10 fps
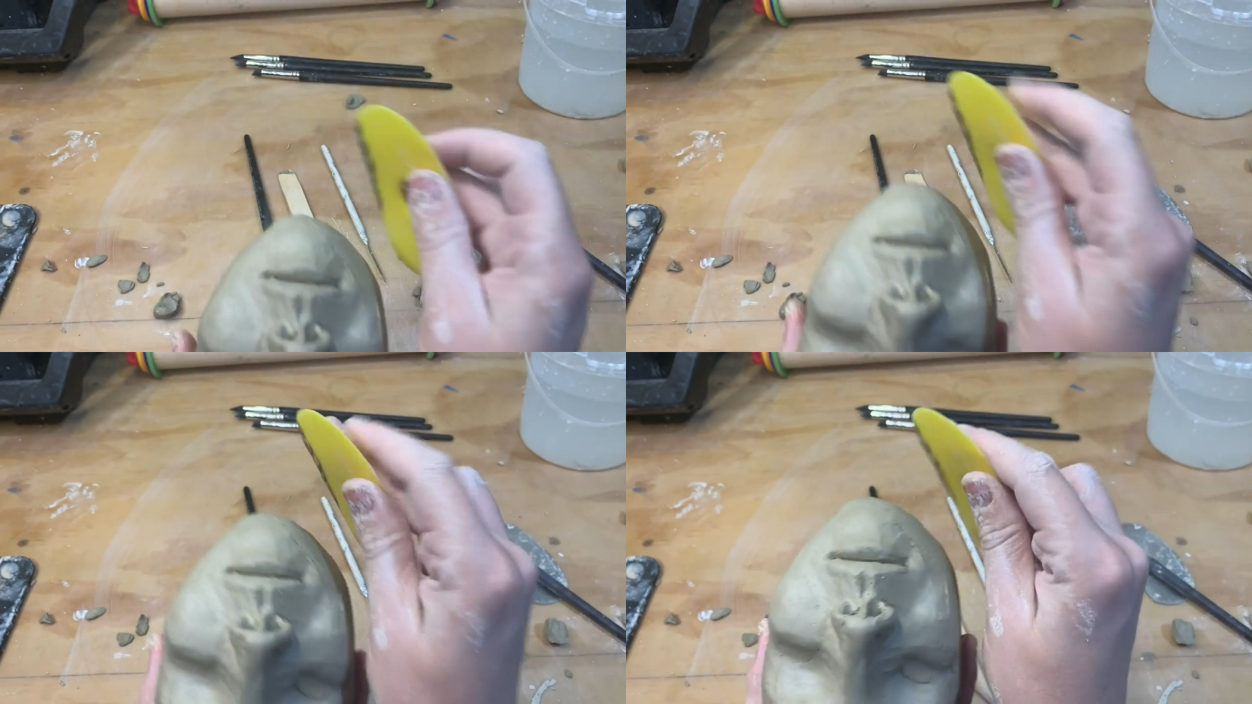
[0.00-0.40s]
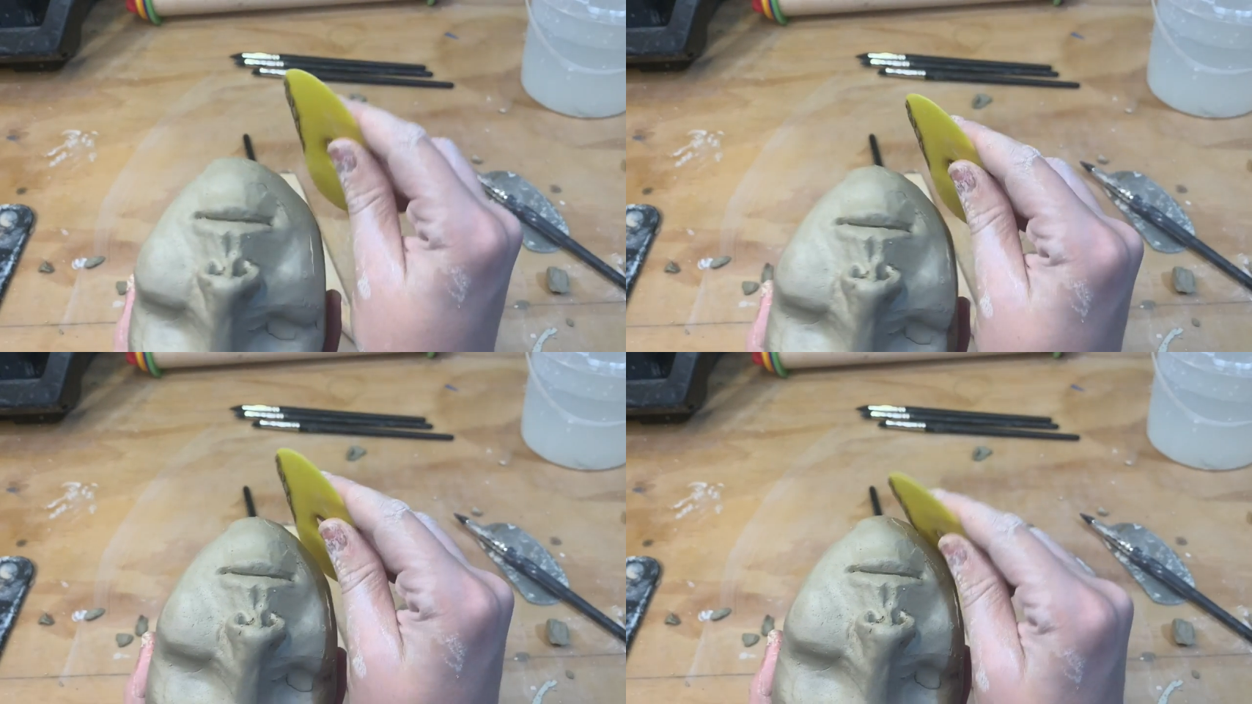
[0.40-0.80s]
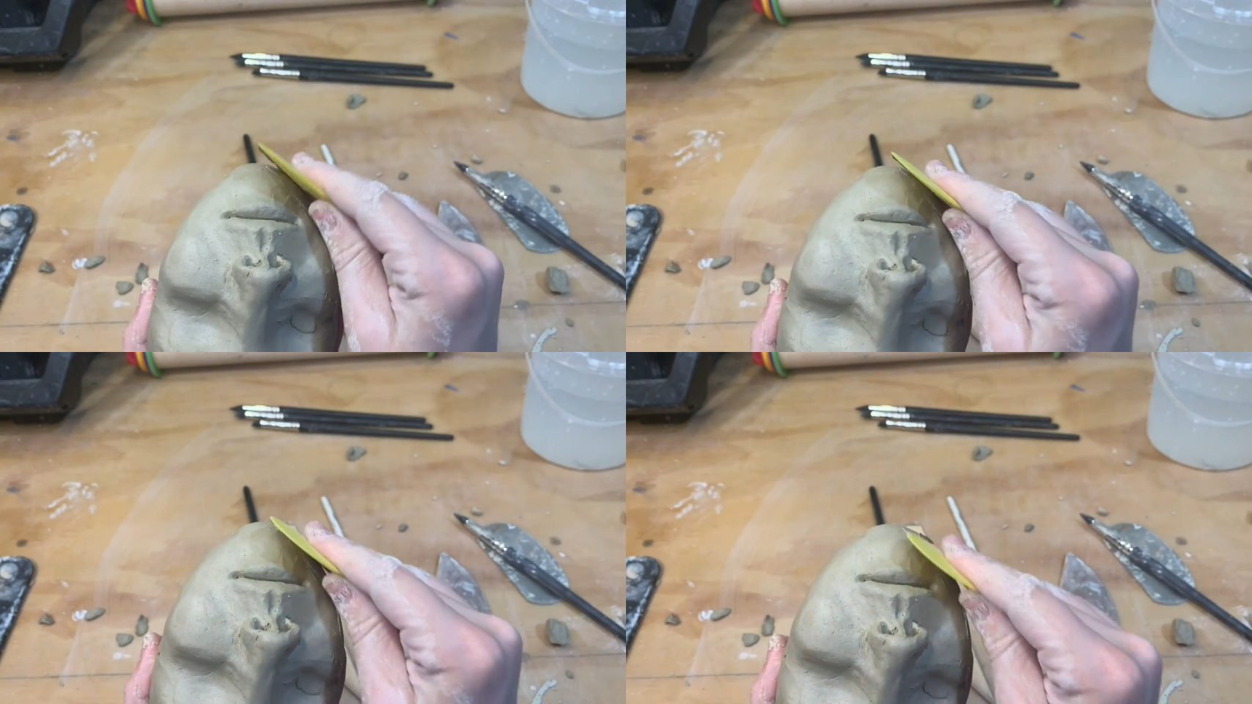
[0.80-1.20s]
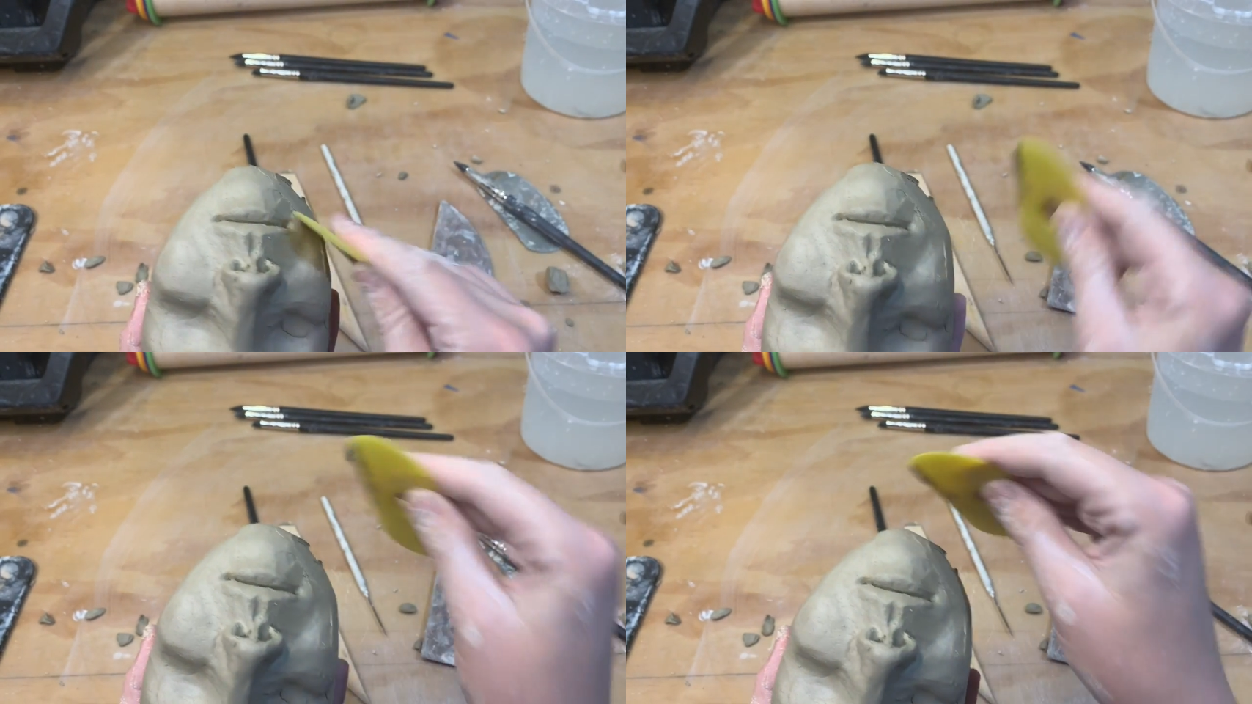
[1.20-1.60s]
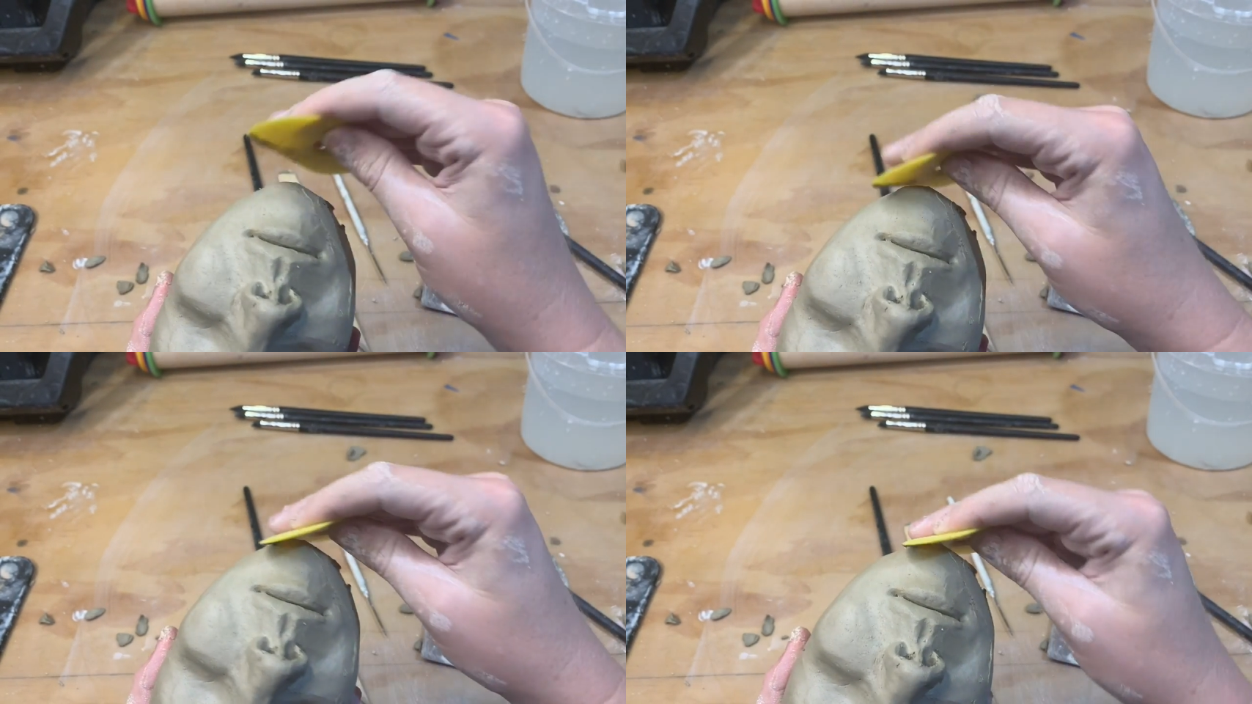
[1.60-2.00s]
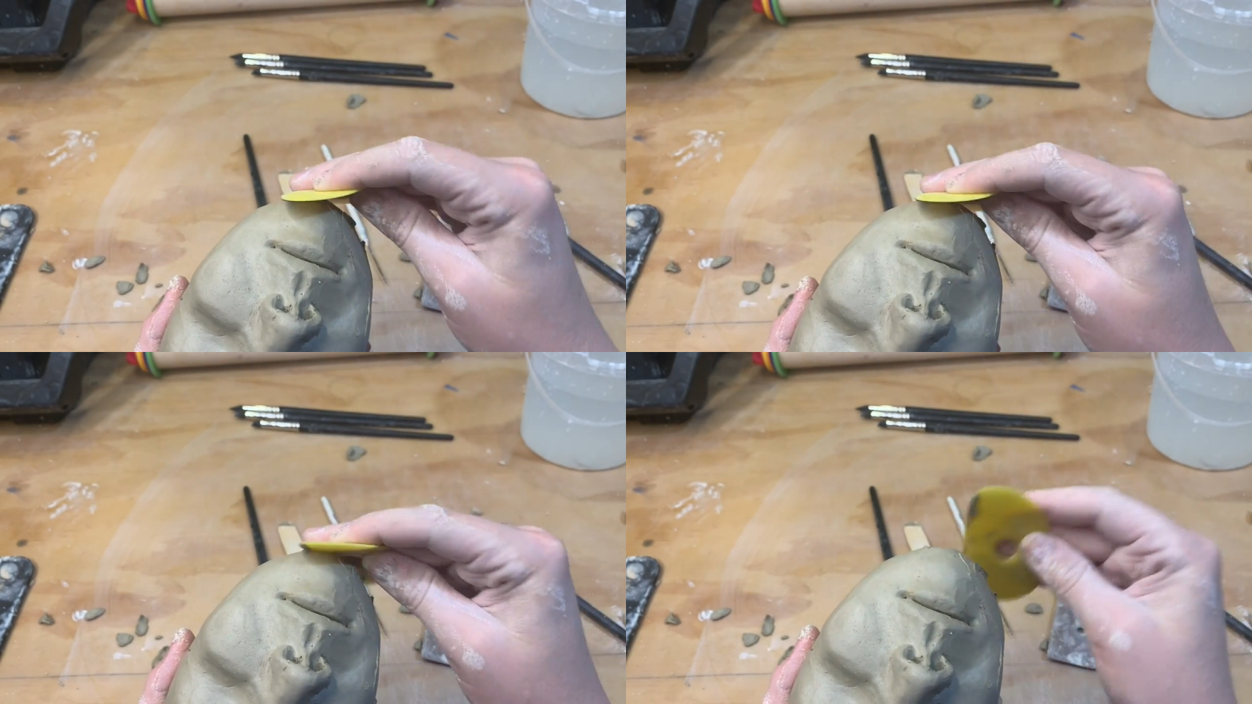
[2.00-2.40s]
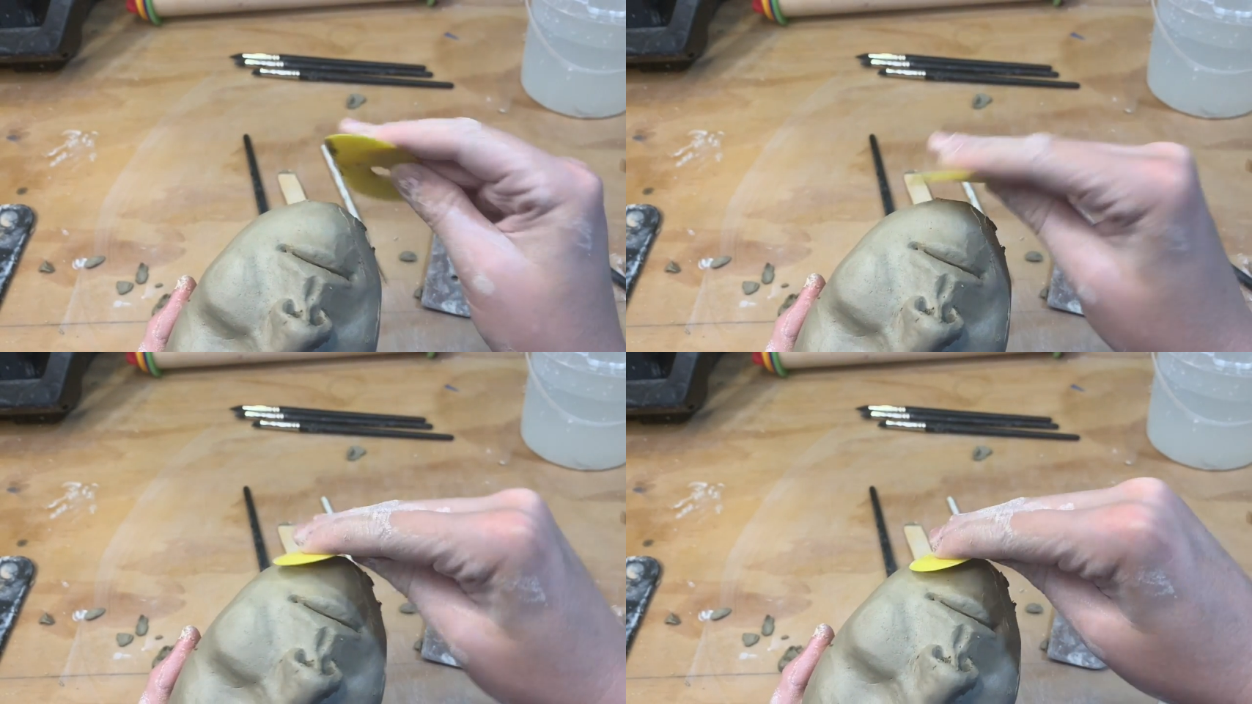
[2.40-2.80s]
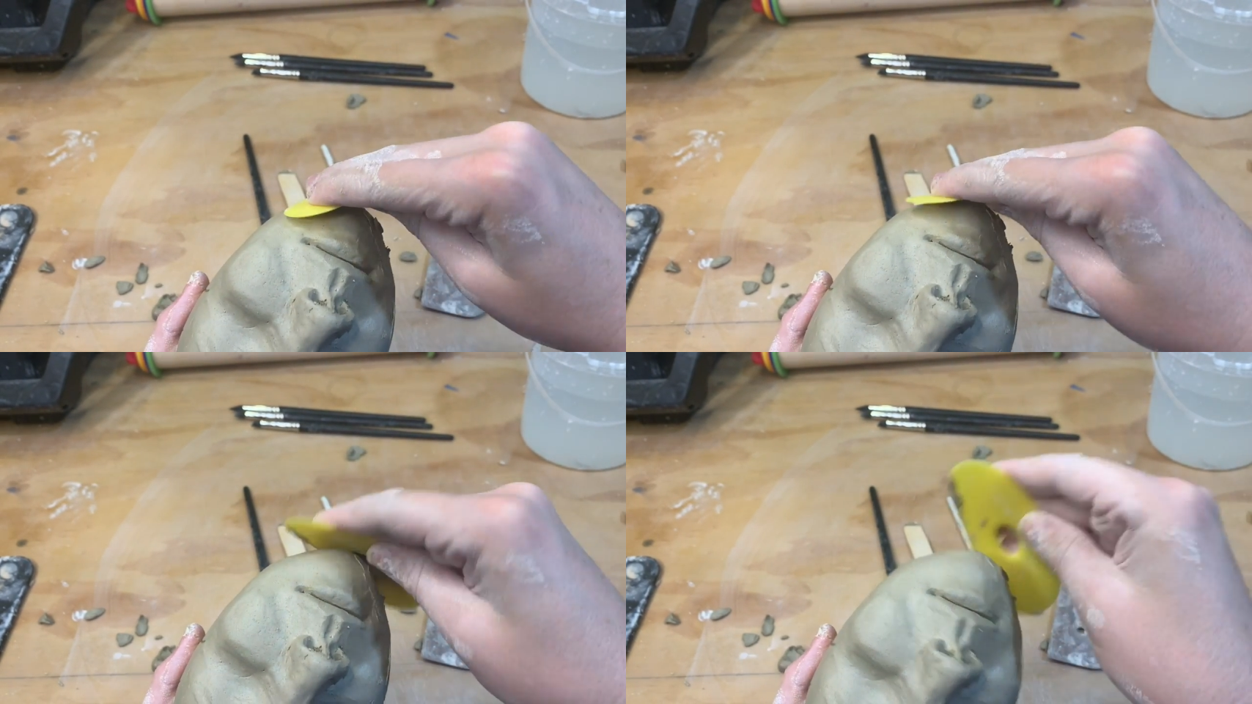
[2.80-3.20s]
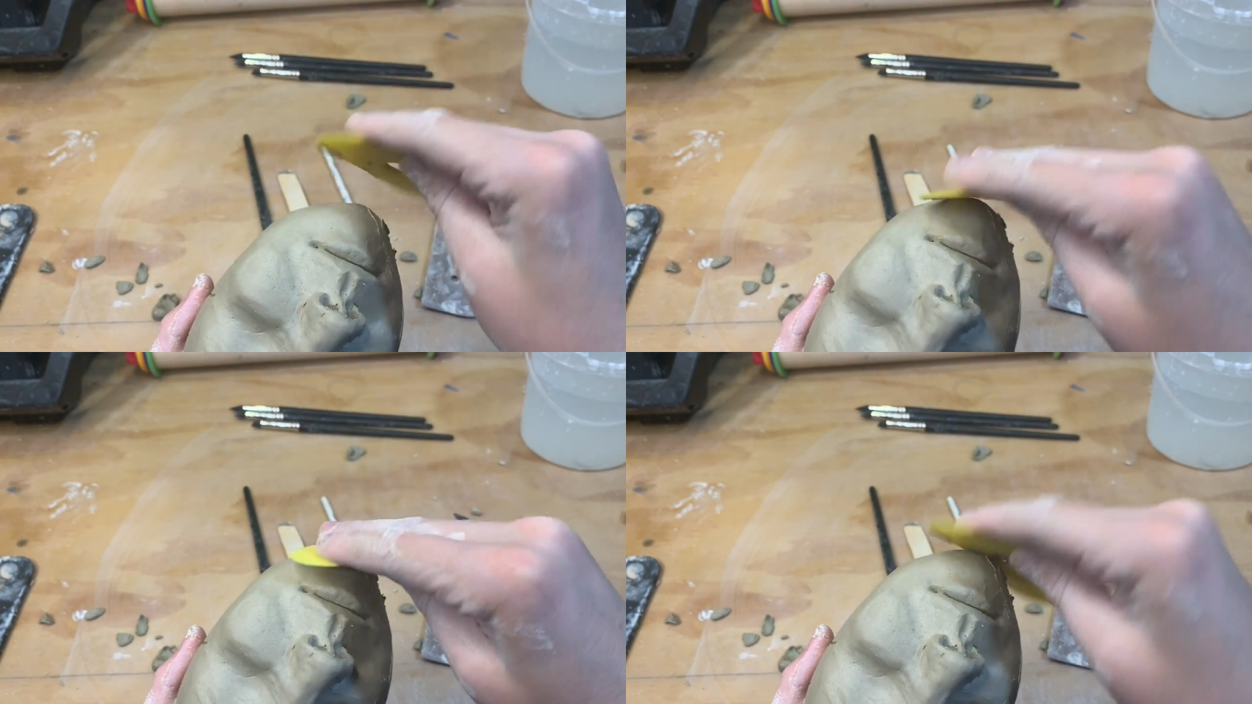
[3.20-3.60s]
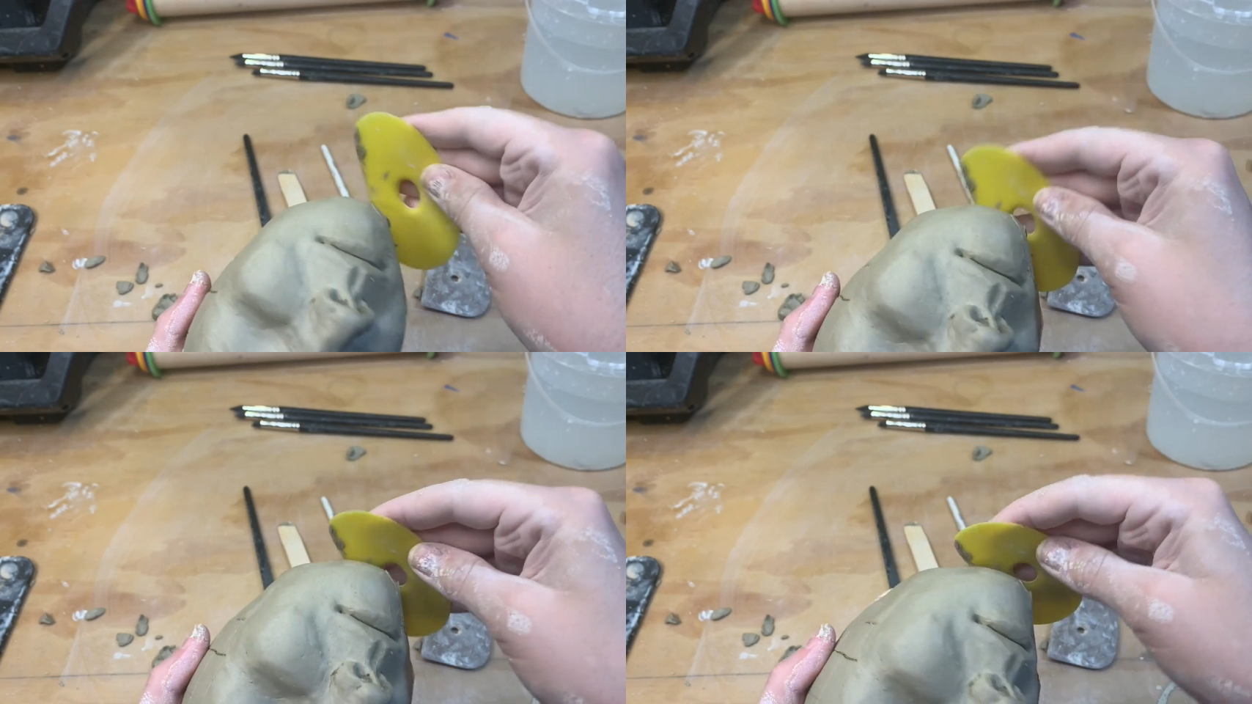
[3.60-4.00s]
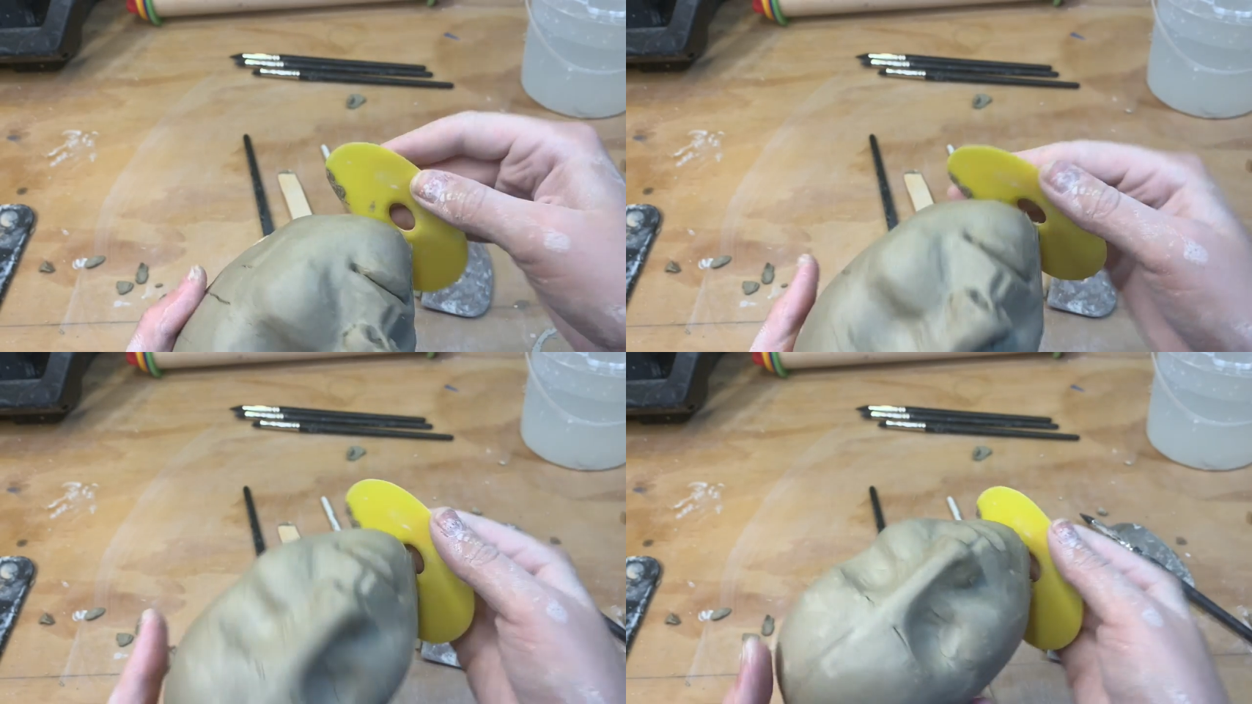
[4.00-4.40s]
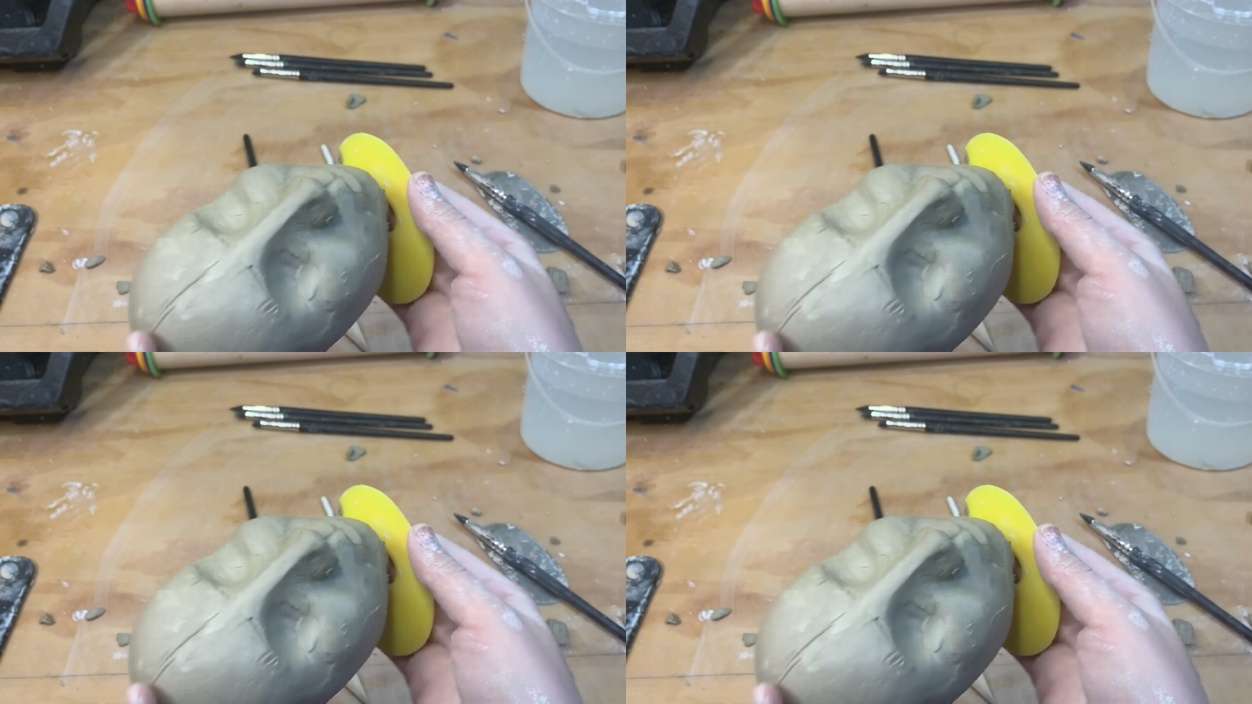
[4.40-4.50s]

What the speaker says: Nobody's mouth can be seen.